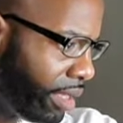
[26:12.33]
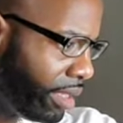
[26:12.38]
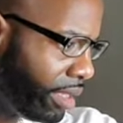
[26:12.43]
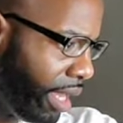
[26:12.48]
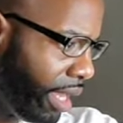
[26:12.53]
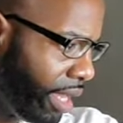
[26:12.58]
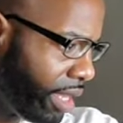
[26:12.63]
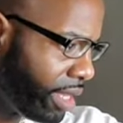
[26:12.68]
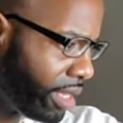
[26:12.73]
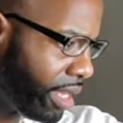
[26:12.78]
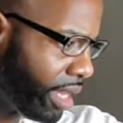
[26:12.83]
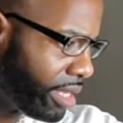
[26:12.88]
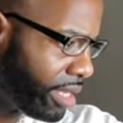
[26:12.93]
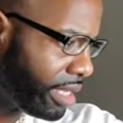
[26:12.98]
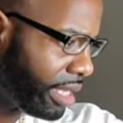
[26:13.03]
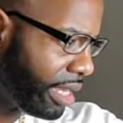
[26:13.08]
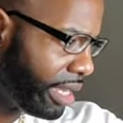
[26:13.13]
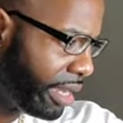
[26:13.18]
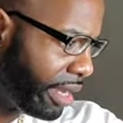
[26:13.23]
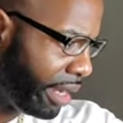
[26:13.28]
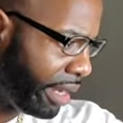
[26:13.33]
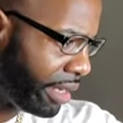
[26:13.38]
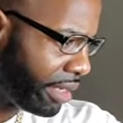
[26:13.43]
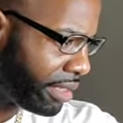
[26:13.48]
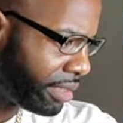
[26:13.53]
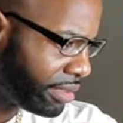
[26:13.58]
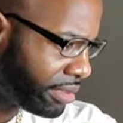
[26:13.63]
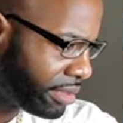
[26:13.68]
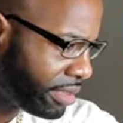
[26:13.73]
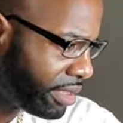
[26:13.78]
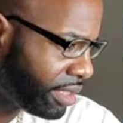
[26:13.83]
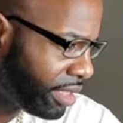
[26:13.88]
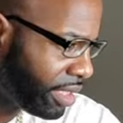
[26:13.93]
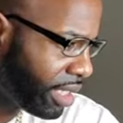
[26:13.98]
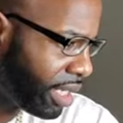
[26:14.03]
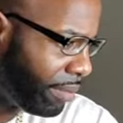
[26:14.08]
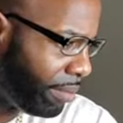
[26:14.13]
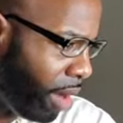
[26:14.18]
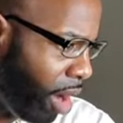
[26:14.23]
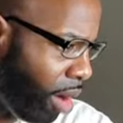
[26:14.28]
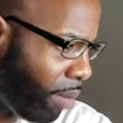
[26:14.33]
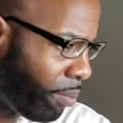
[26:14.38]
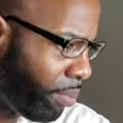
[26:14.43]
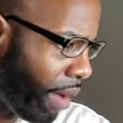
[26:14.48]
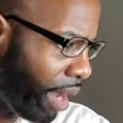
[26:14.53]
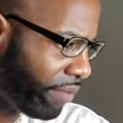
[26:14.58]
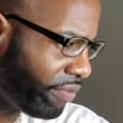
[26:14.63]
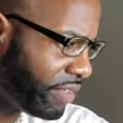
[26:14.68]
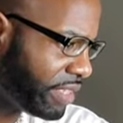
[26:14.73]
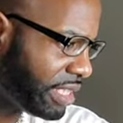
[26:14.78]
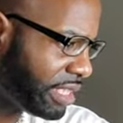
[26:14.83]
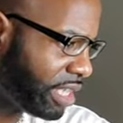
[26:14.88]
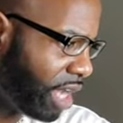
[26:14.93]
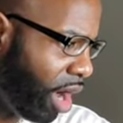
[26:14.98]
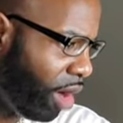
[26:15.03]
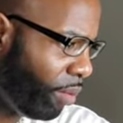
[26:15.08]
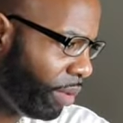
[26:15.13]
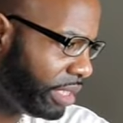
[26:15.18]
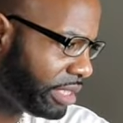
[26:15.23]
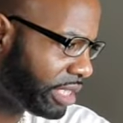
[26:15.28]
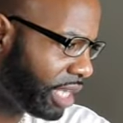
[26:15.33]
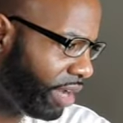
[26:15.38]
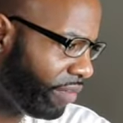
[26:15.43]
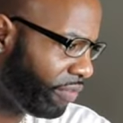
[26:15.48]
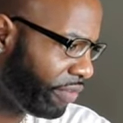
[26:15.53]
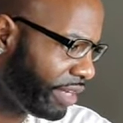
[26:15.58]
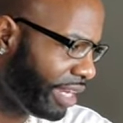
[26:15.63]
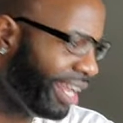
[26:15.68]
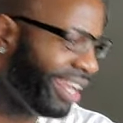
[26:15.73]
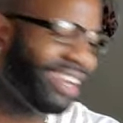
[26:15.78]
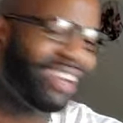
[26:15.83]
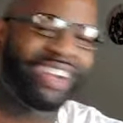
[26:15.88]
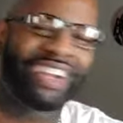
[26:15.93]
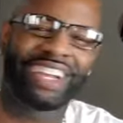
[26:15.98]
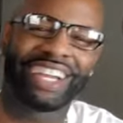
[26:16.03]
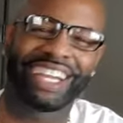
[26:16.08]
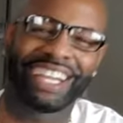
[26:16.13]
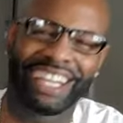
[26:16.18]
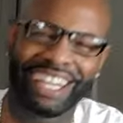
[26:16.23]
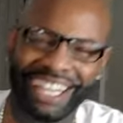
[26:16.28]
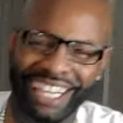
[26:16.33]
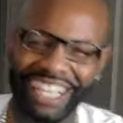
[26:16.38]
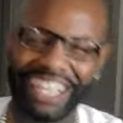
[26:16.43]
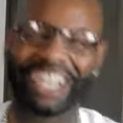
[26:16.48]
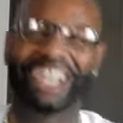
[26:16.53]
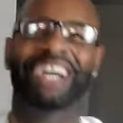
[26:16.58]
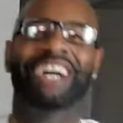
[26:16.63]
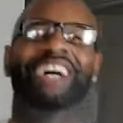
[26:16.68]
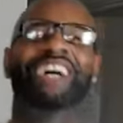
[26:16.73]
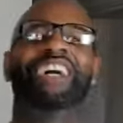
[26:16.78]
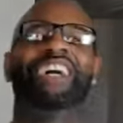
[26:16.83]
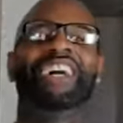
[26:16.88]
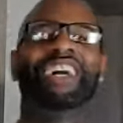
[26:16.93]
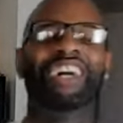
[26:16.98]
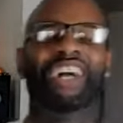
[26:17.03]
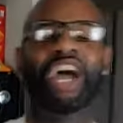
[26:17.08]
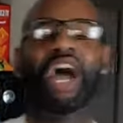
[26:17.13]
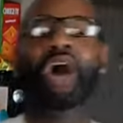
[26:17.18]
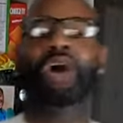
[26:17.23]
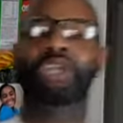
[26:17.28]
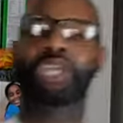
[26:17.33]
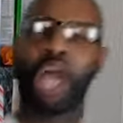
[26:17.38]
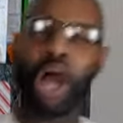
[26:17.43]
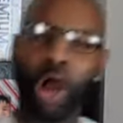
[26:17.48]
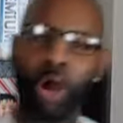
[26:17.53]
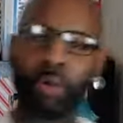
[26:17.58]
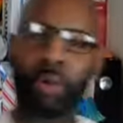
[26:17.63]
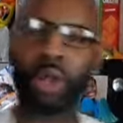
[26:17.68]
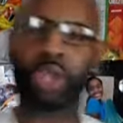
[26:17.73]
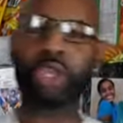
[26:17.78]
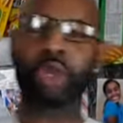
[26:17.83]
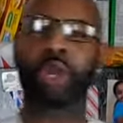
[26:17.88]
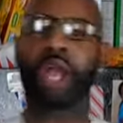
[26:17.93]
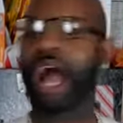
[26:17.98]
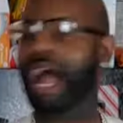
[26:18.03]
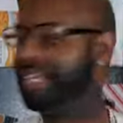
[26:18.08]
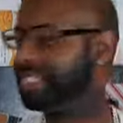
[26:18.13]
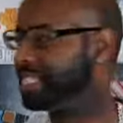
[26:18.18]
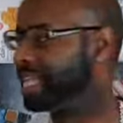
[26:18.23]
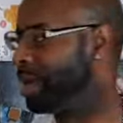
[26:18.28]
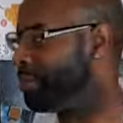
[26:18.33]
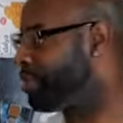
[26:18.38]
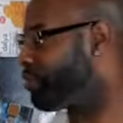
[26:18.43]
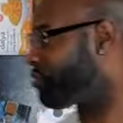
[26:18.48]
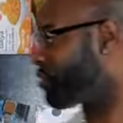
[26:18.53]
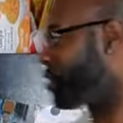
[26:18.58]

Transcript: Yeah. Come on, breakfast is always good for dinner. Yo, where are you guys coming